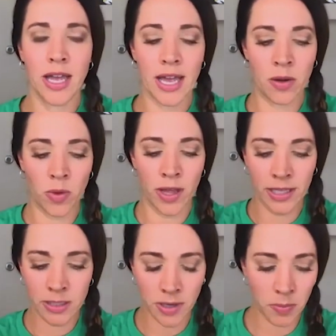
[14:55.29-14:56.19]
And when
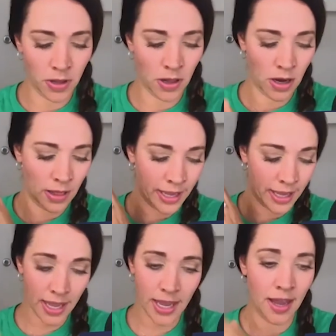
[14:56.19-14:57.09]
these people are like,
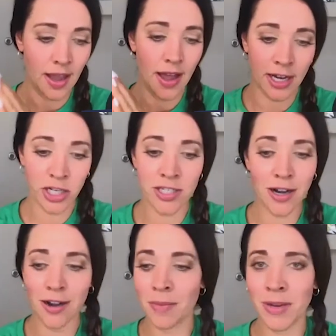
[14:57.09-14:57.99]
hey, I just
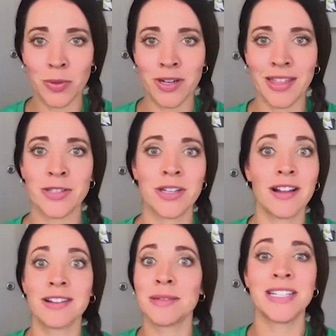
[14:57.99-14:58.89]
started, I made $20,000.
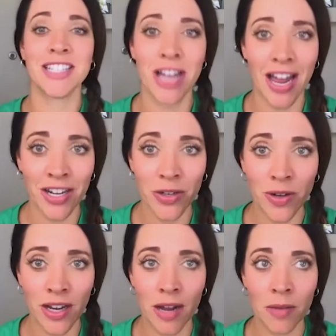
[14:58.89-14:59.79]
Let me teach you how to do
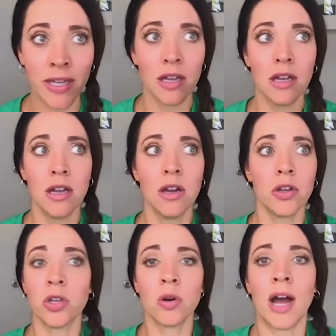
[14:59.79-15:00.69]
it. I'm like,
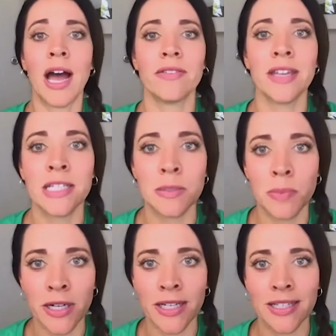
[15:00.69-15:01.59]
you don't have the
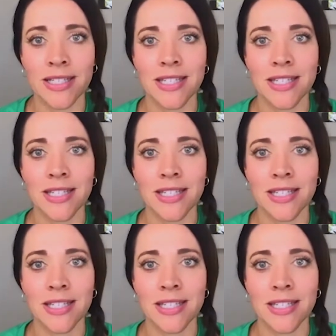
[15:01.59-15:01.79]
experience